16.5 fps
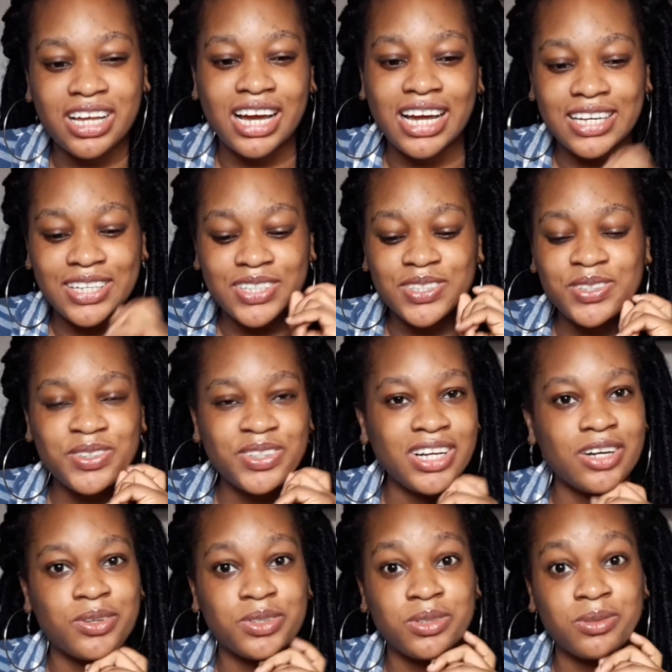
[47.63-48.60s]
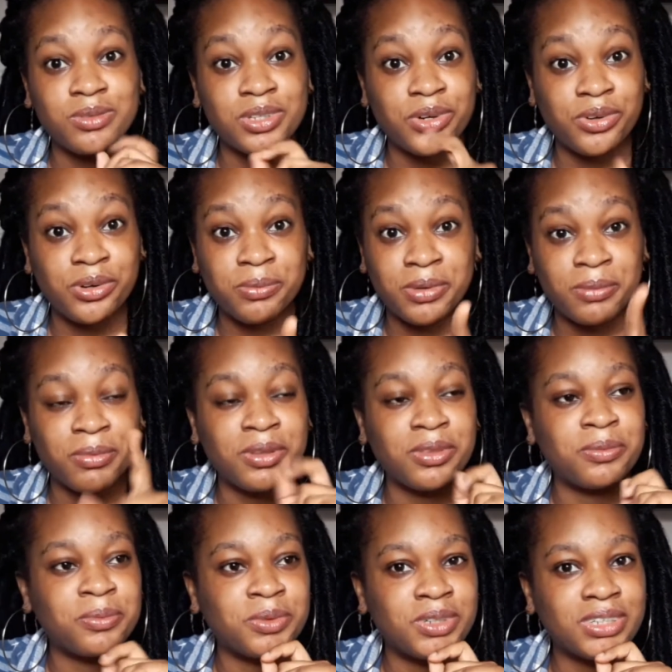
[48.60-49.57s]
I just knew that there was something creepy
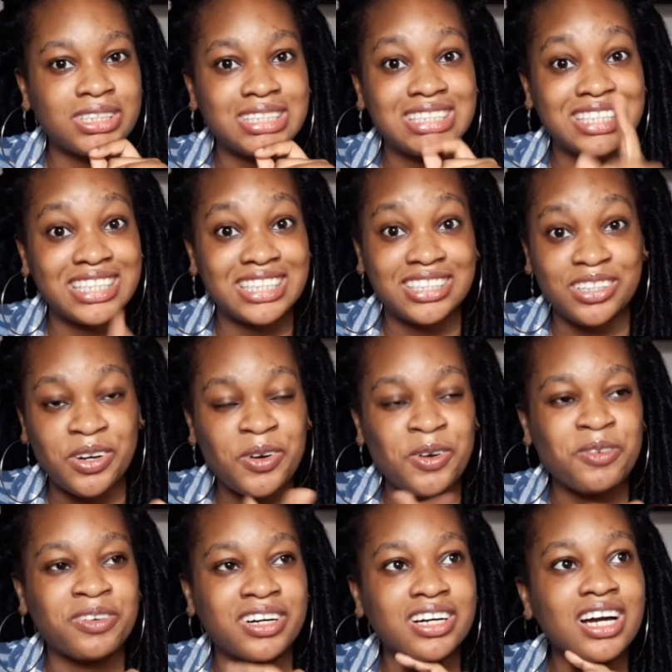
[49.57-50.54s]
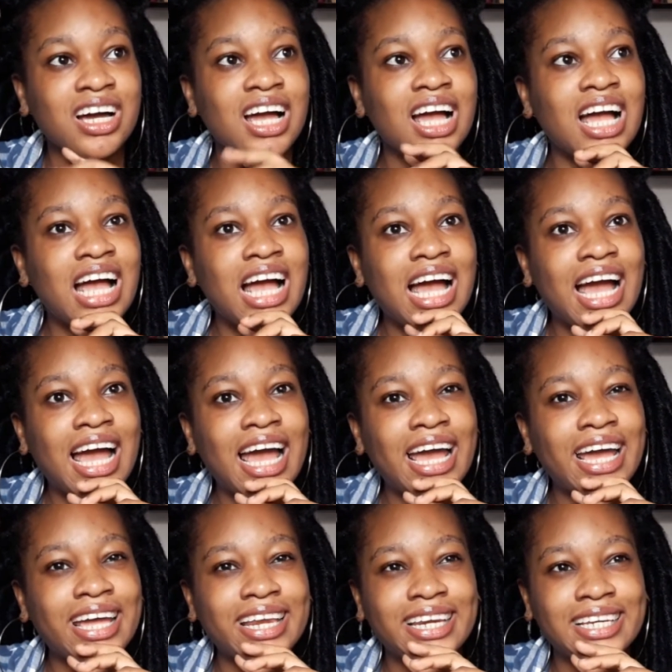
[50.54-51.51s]
about the book, seeing the cover.
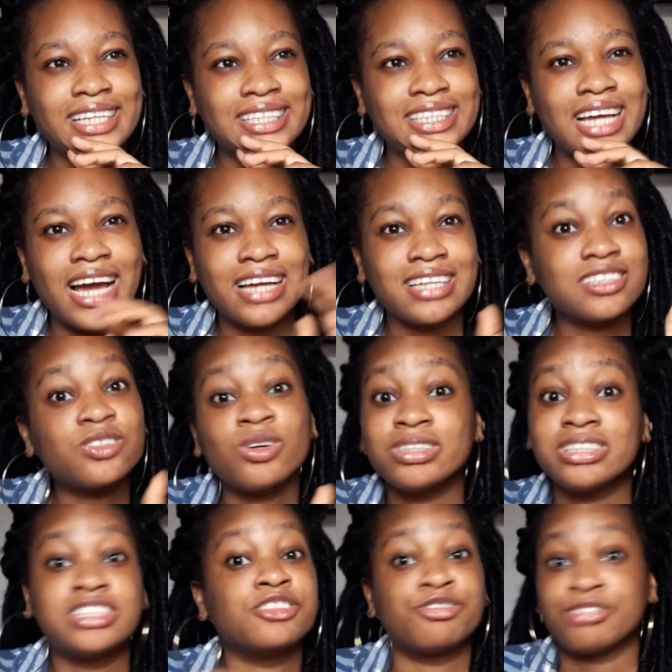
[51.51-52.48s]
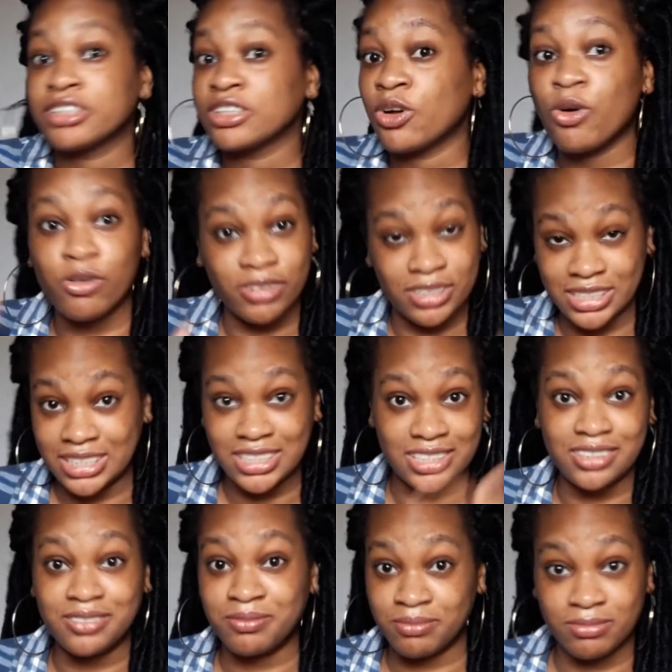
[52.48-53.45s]
And I saw different
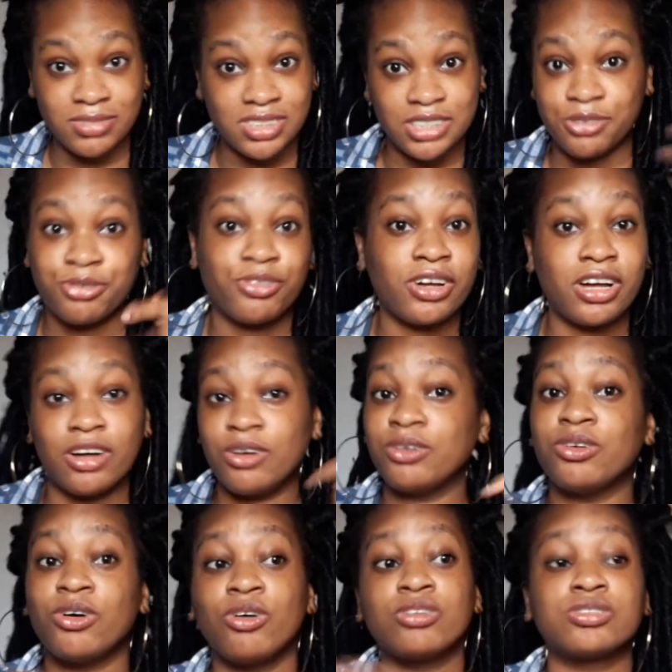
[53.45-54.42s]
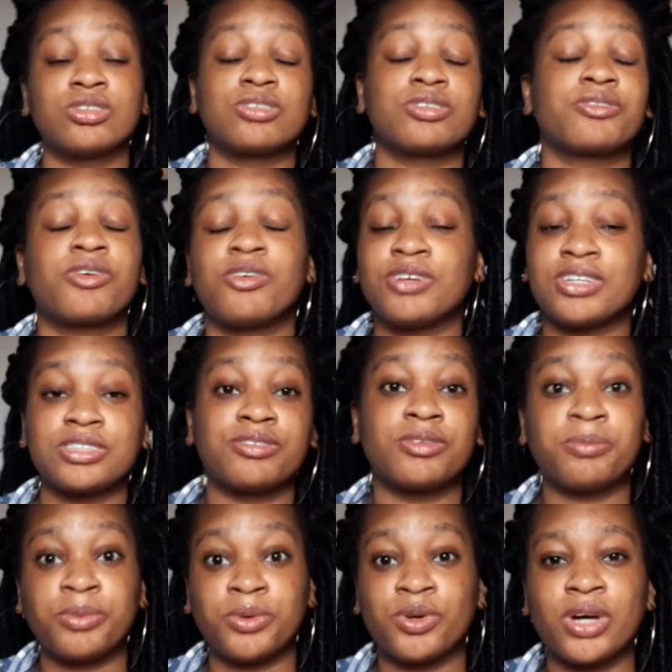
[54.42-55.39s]
covers, all sorts of covers of
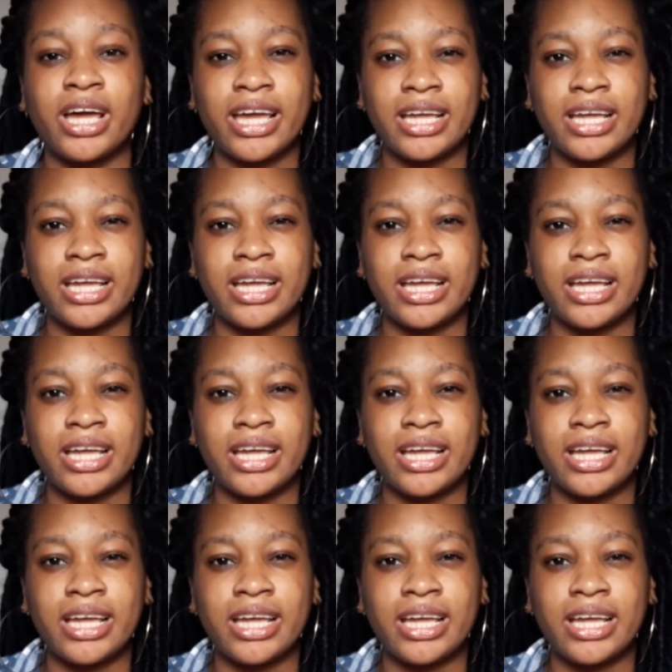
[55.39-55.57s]
the book.